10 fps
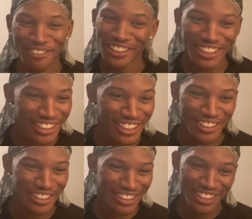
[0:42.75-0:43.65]
Funny as
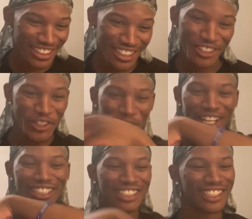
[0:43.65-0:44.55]
hell. He cool
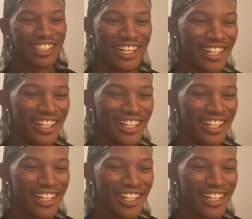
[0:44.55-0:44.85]
ass nigga.